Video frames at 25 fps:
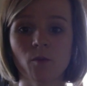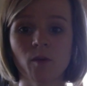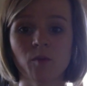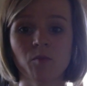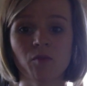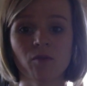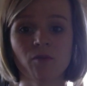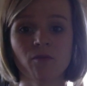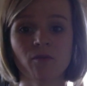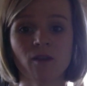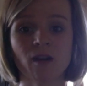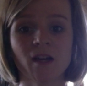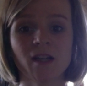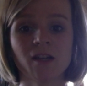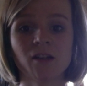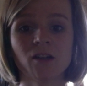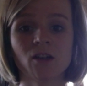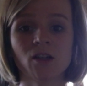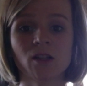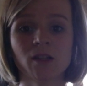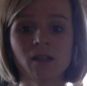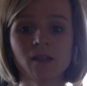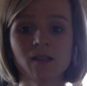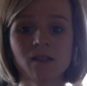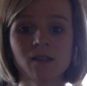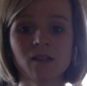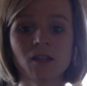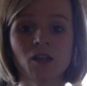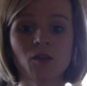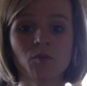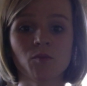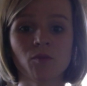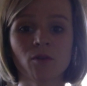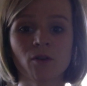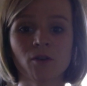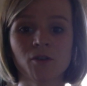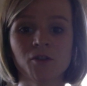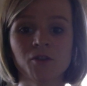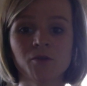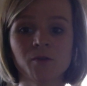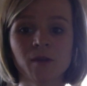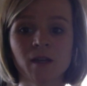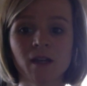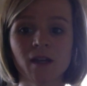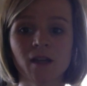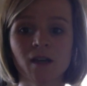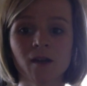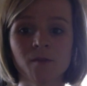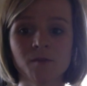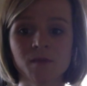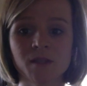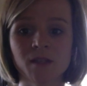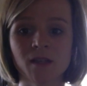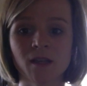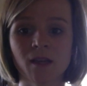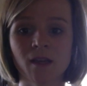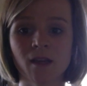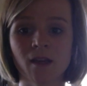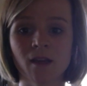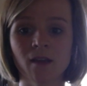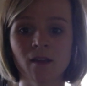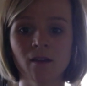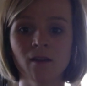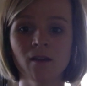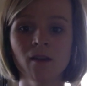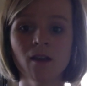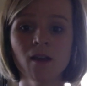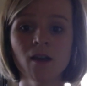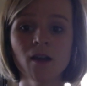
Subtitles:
we provide a holistic approach when it comes to care.